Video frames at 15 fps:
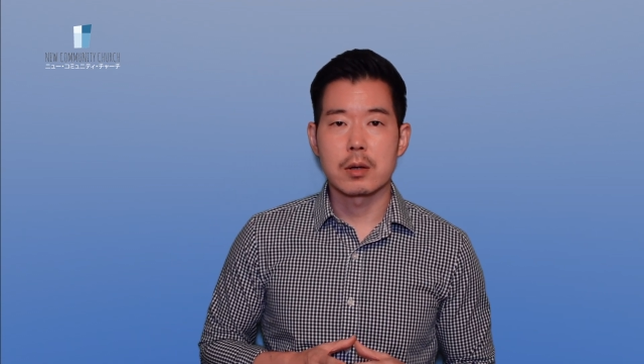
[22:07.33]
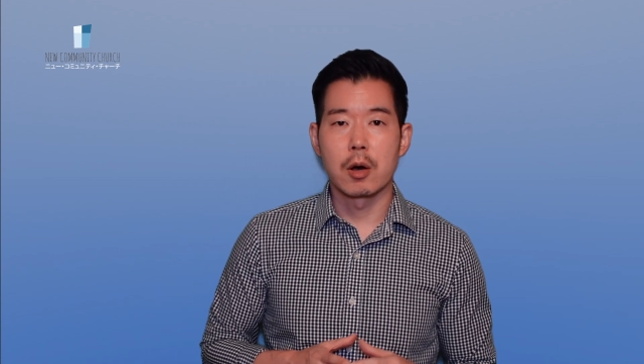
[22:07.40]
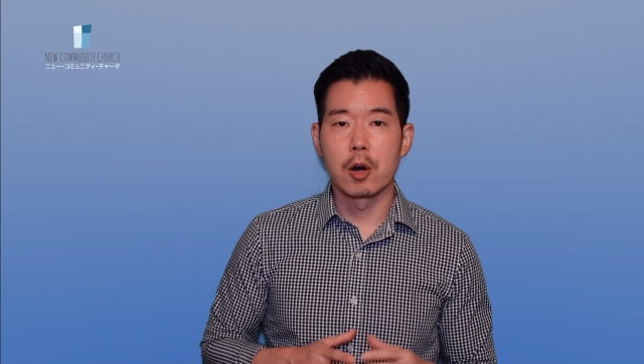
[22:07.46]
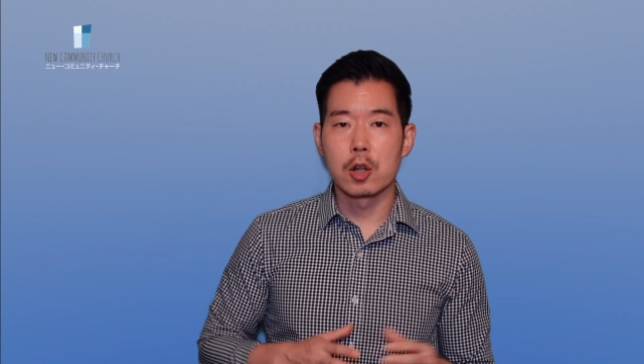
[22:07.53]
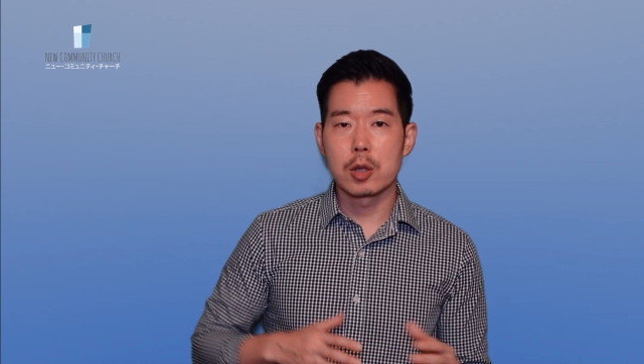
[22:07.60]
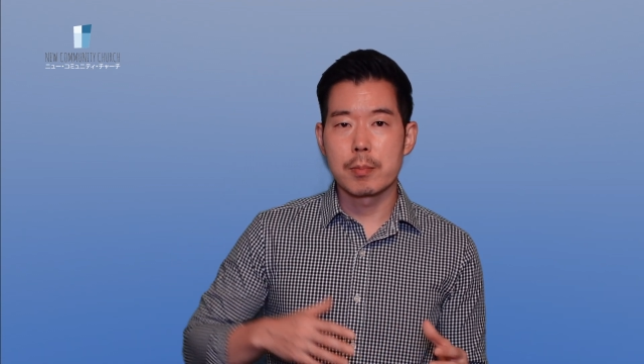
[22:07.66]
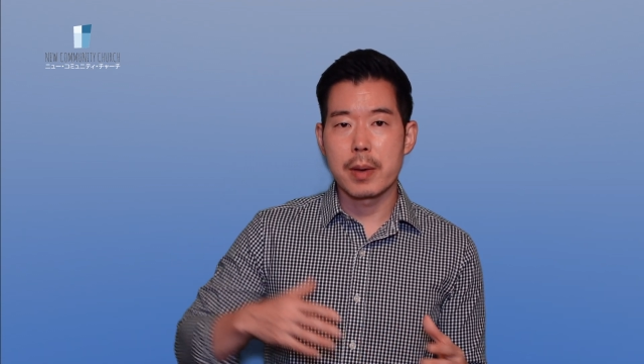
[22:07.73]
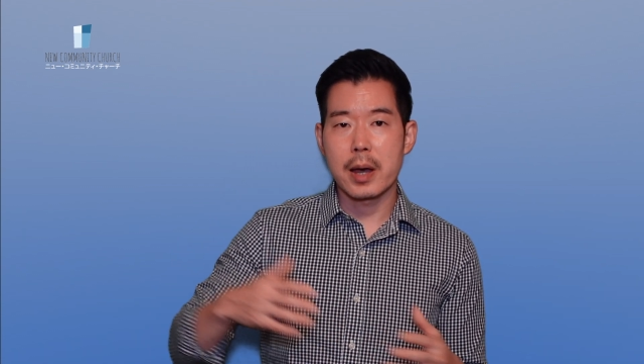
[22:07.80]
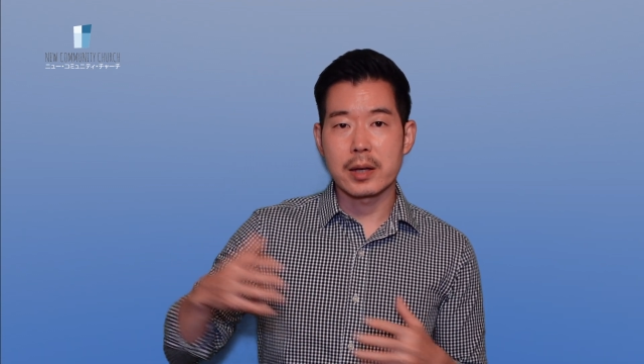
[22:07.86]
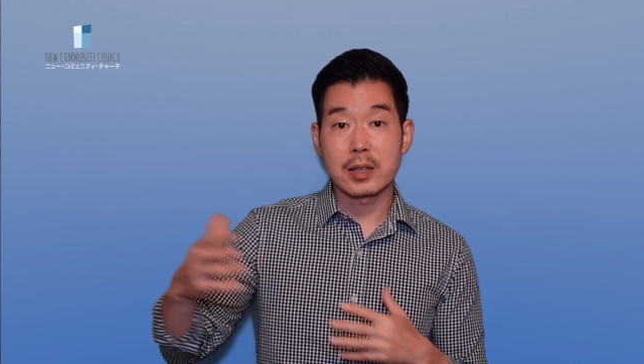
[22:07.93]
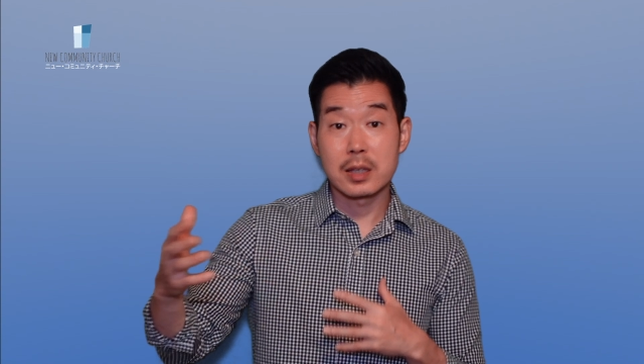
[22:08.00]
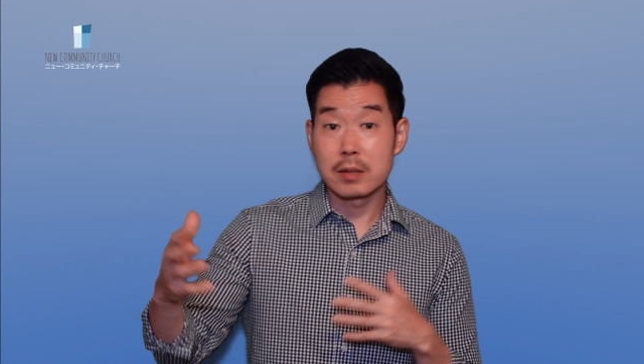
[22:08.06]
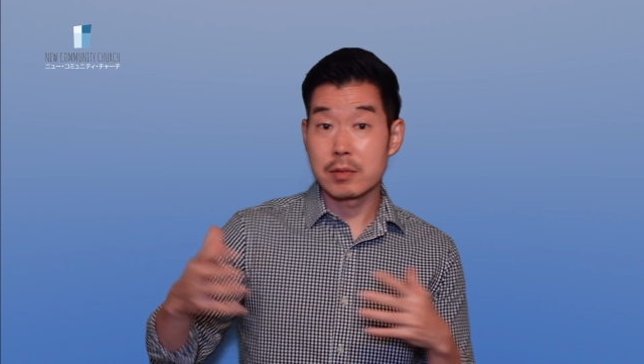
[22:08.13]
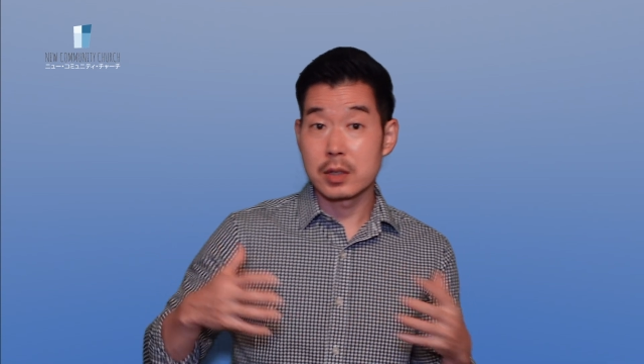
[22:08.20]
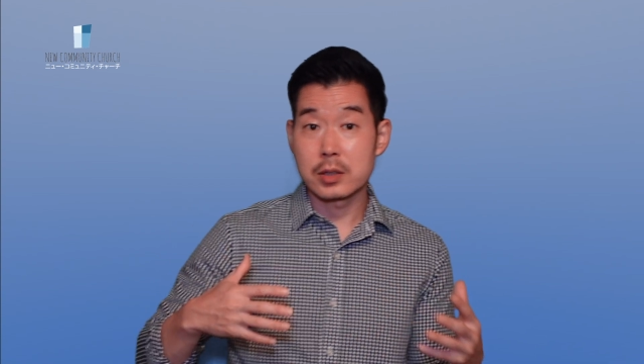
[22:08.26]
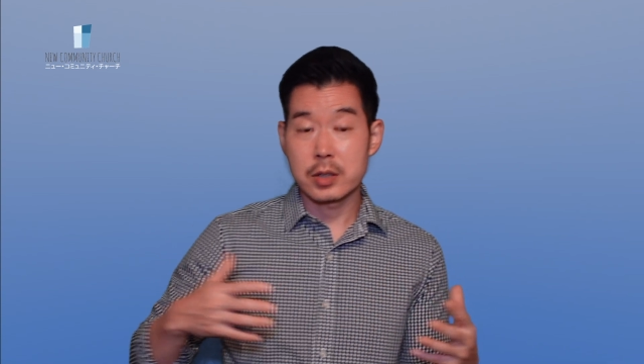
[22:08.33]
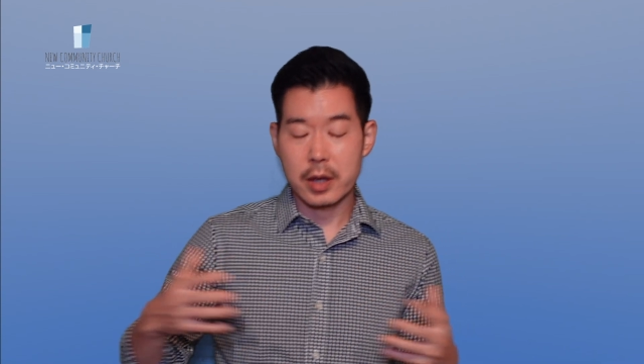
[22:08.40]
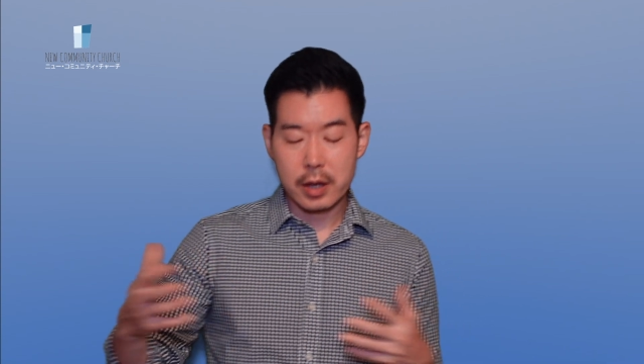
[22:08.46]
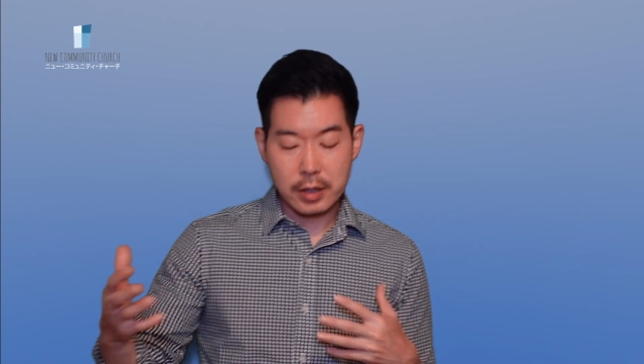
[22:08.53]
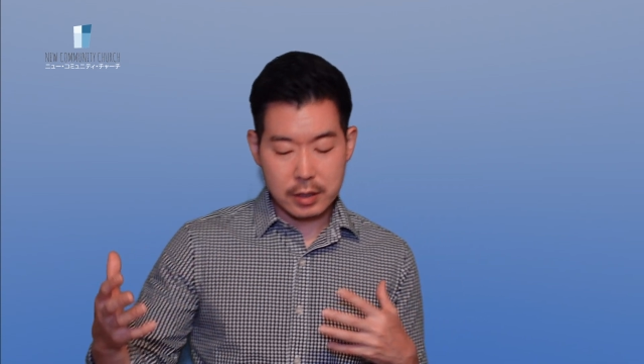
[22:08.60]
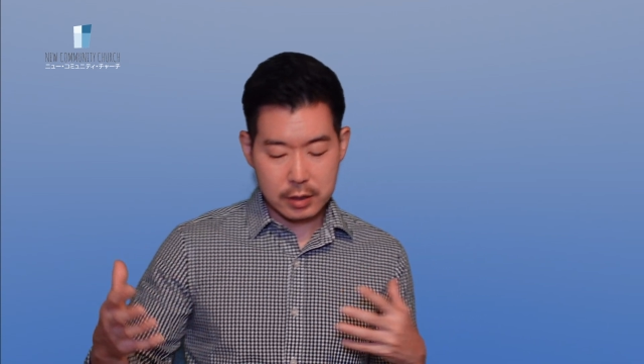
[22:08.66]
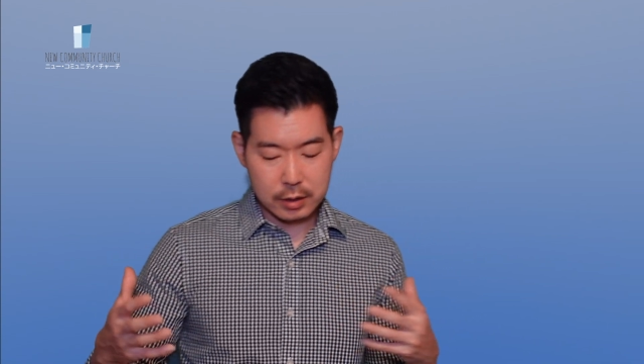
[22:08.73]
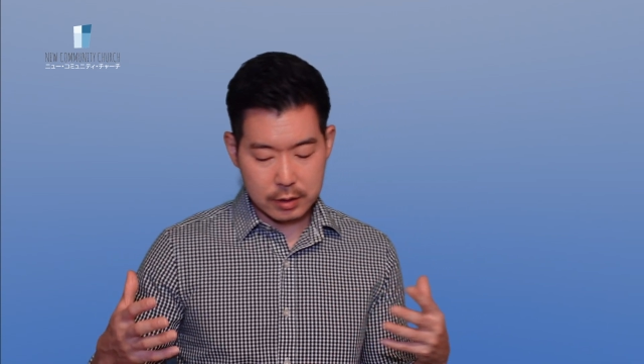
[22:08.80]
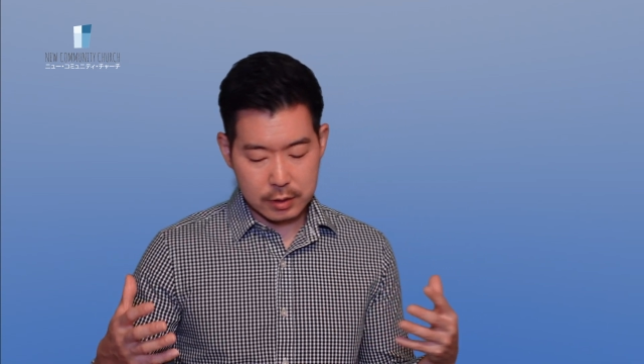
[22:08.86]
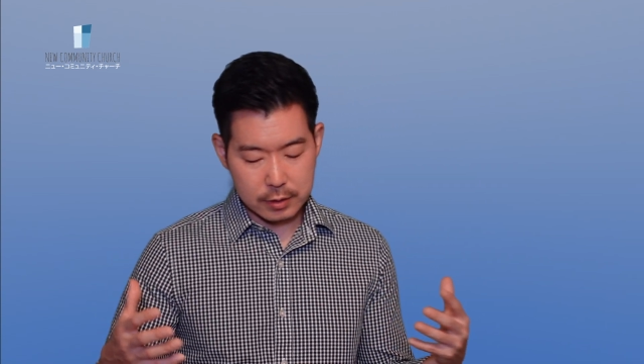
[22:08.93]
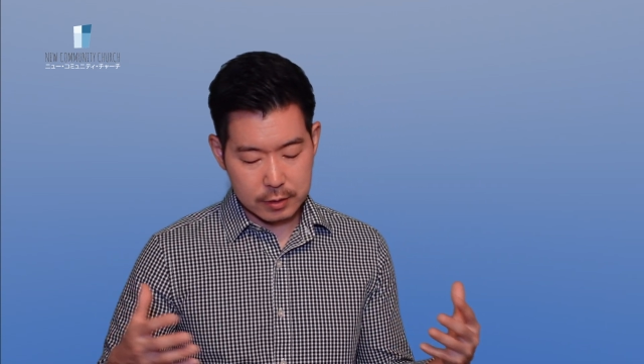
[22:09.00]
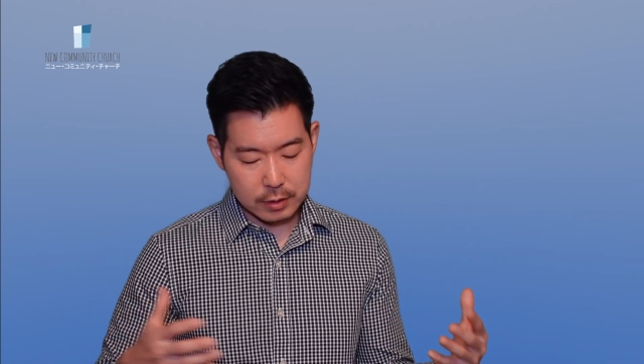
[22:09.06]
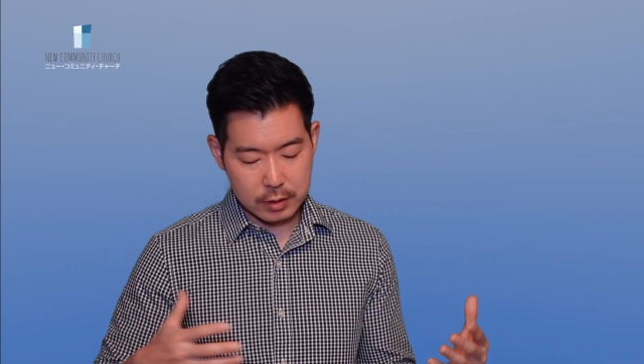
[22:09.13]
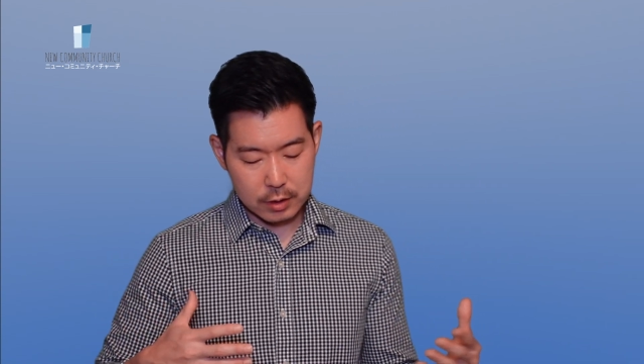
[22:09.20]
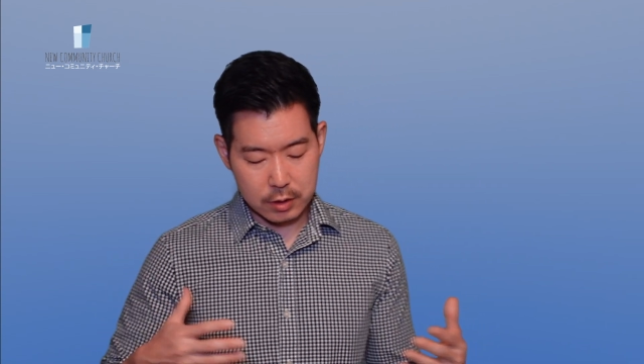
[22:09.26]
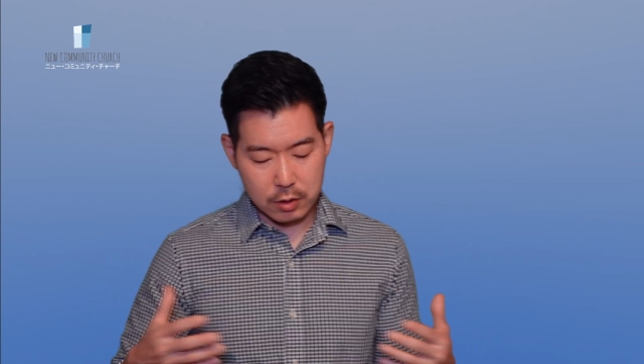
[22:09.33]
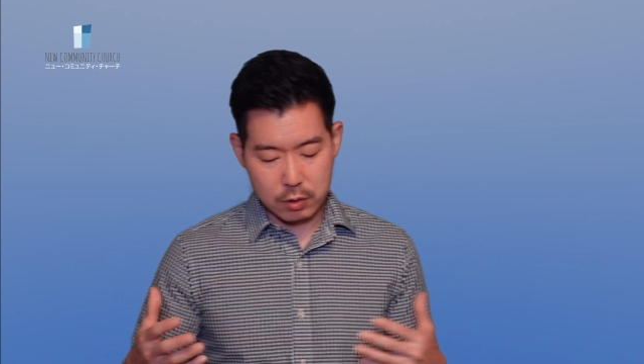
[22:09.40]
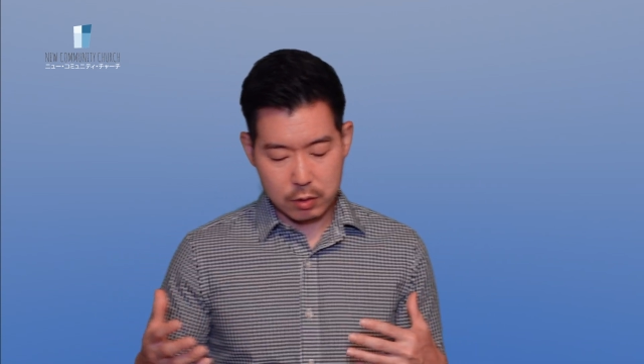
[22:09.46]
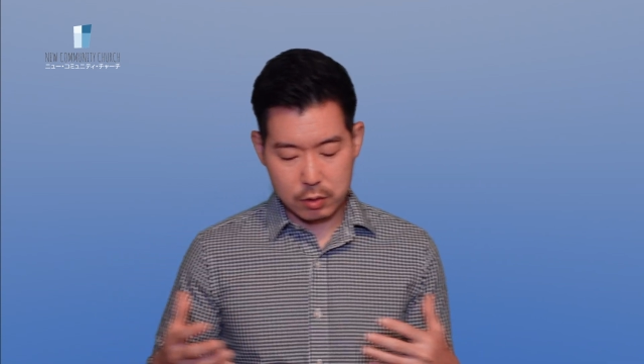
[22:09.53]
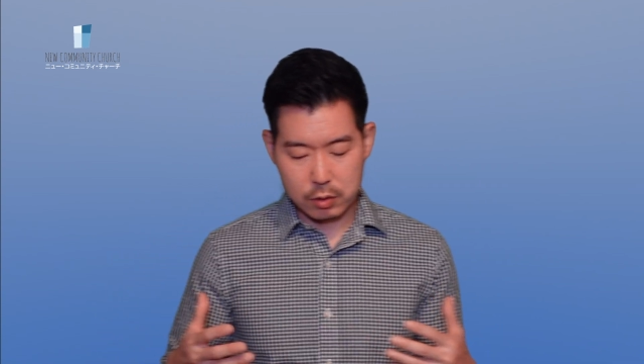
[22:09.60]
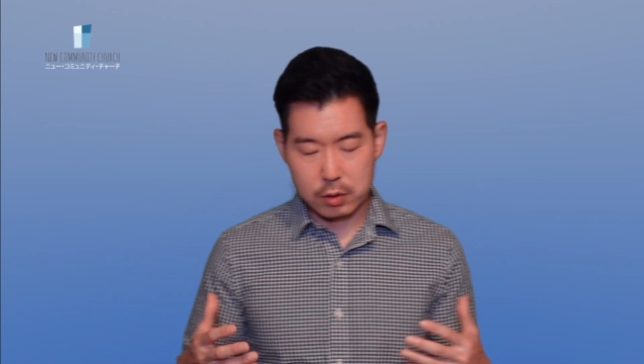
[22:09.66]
all about give and take, you're